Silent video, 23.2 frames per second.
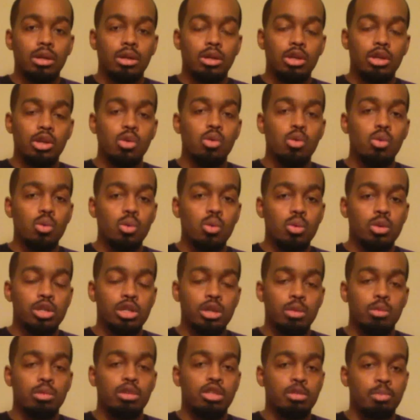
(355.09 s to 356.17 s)
you
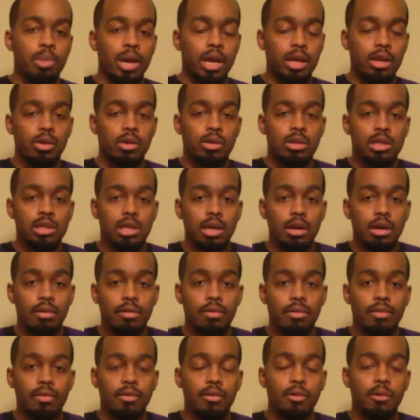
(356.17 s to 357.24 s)
should respect yourself
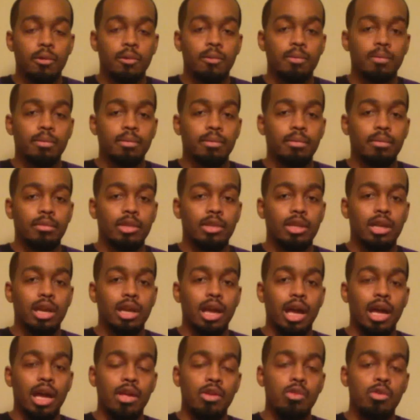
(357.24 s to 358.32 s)

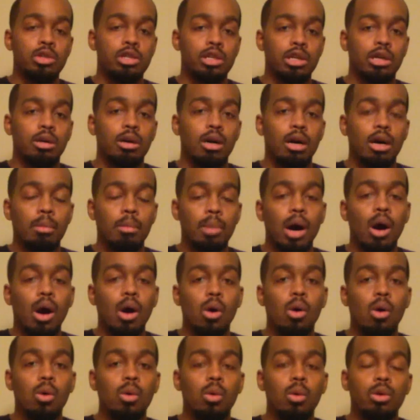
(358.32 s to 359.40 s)
and you should
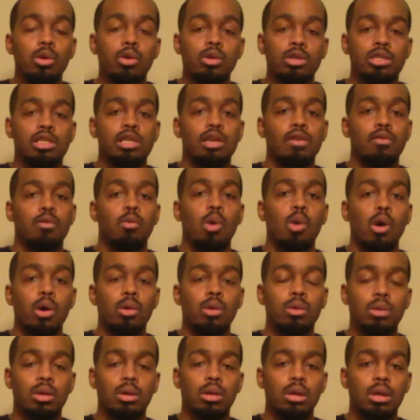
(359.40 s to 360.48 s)
uphold your
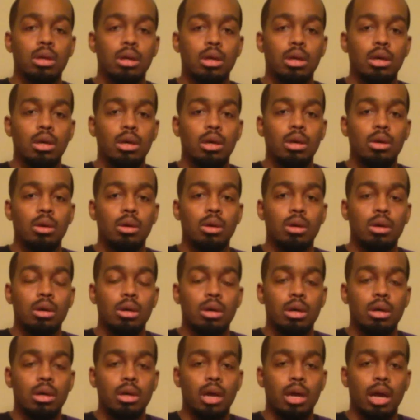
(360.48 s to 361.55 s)
self-worth.
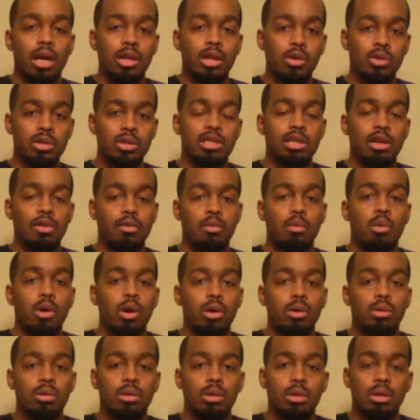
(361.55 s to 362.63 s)
And your
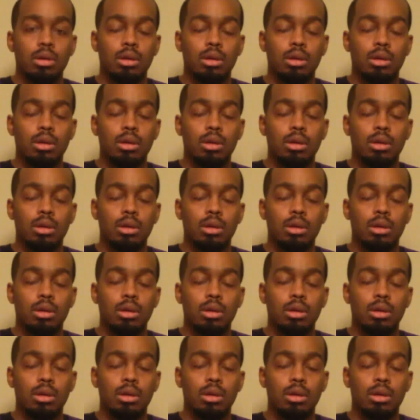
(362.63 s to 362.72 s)
self-worth